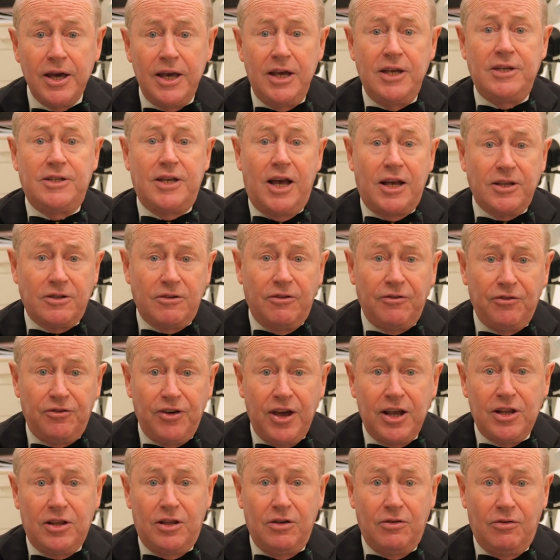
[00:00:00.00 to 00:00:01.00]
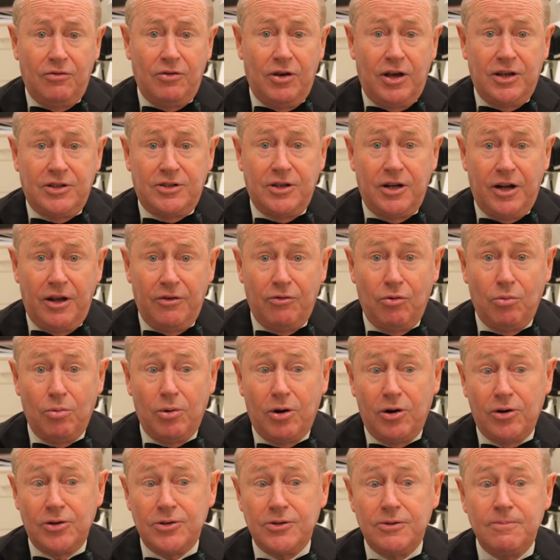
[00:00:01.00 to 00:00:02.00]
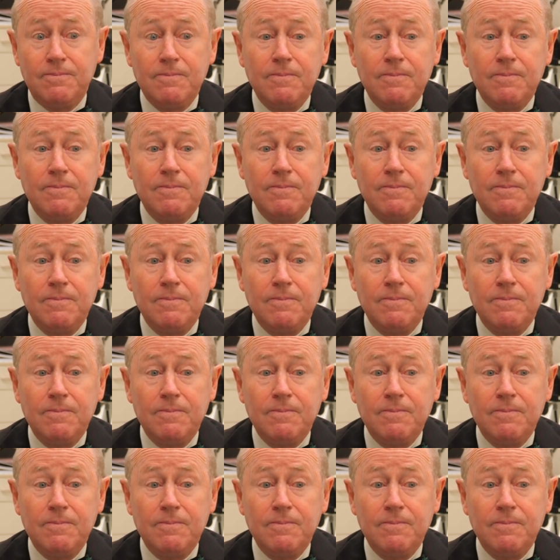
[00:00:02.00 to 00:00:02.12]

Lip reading: is as effective as it ever was.